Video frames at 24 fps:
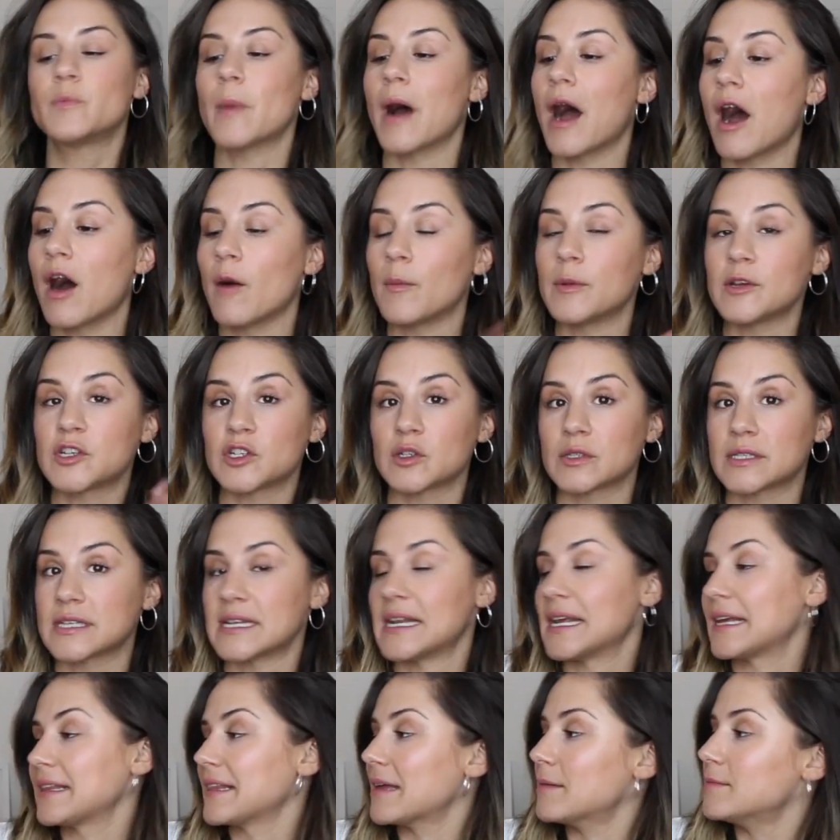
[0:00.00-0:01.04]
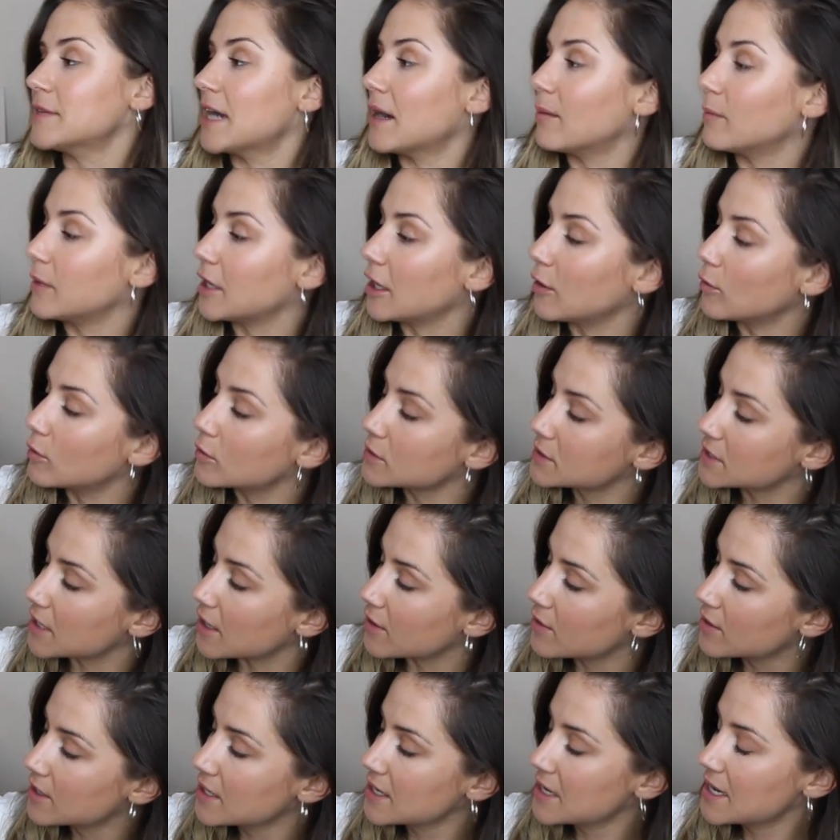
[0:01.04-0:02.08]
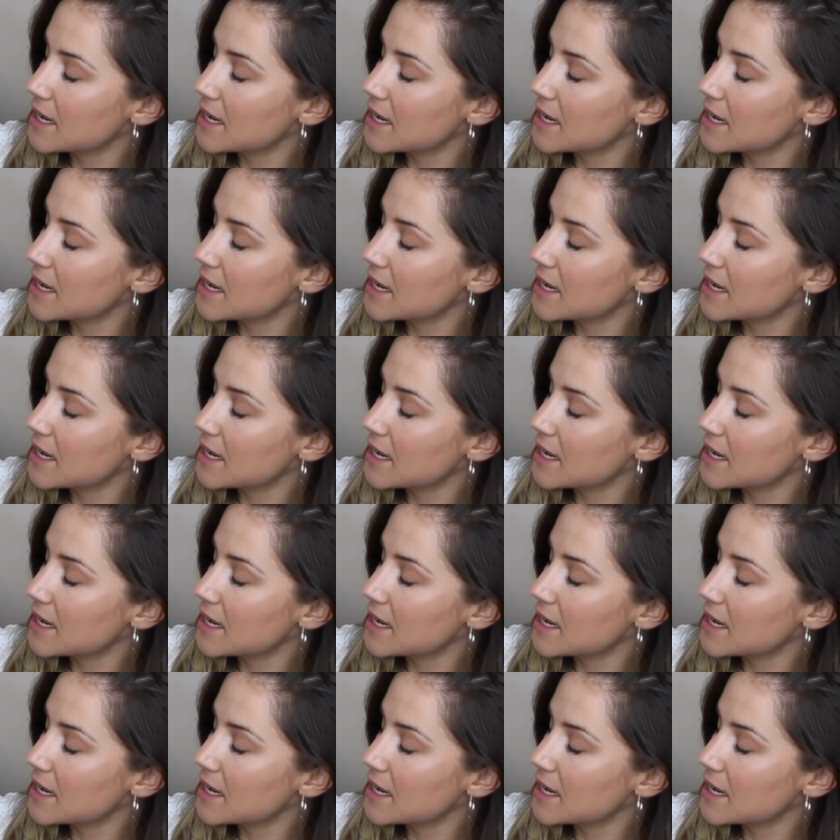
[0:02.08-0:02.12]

but I'll be sure to link them down below also.